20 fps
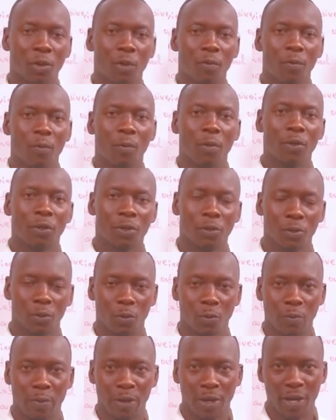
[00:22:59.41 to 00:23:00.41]
of what
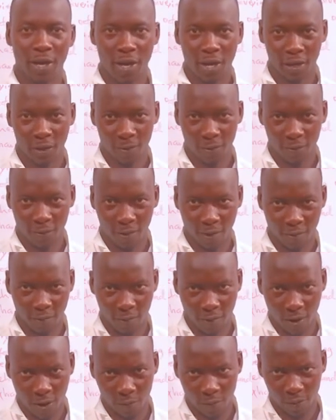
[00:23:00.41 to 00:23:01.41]
should be done on the
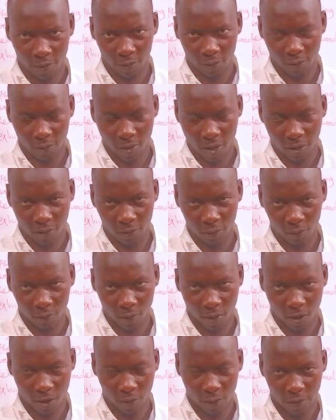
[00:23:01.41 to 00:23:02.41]
environment so that
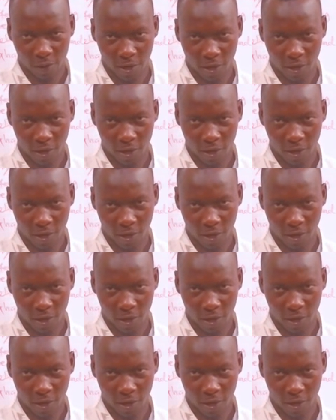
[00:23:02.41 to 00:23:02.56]
we